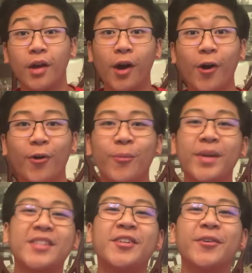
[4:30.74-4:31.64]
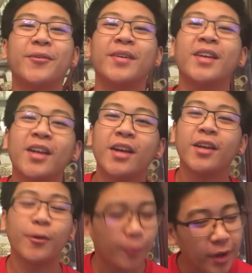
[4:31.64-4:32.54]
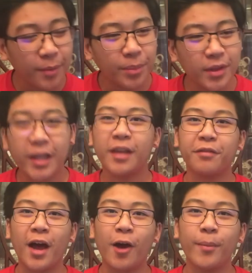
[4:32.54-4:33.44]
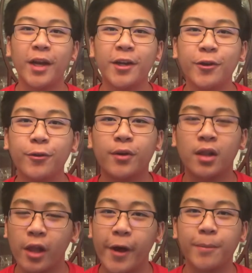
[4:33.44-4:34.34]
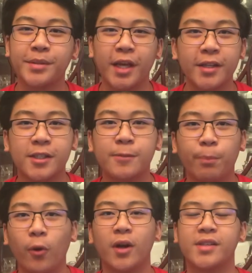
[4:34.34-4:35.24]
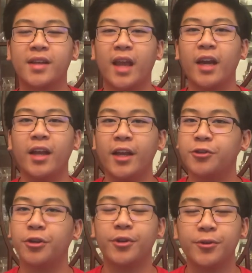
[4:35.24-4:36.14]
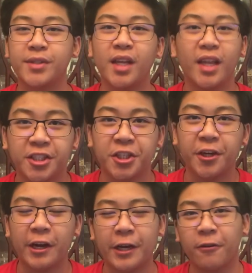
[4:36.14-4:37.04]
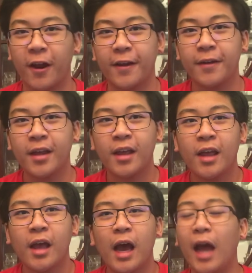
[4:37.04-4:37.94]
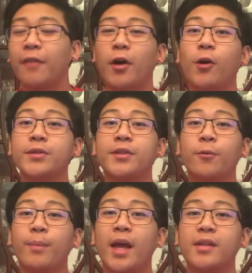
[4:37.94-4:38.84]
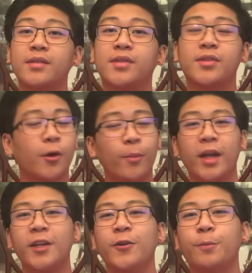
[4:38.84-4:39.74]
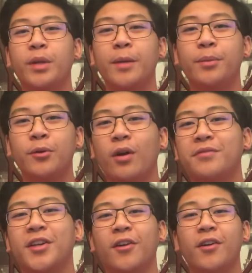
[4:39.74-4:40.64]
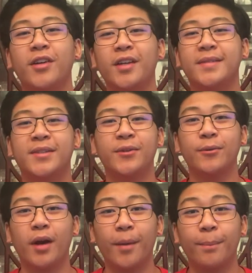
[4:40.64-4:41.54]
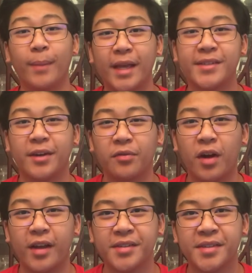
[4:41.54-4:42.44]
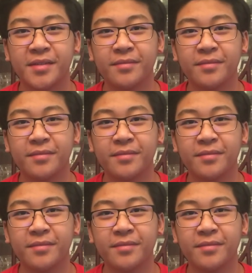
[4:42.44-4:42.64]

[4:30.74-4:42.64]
Oh, me too. You wouldn't believe how many new clubs and sports get introduced each year at Grant. I have also met so many new people who have turned into amazing friends.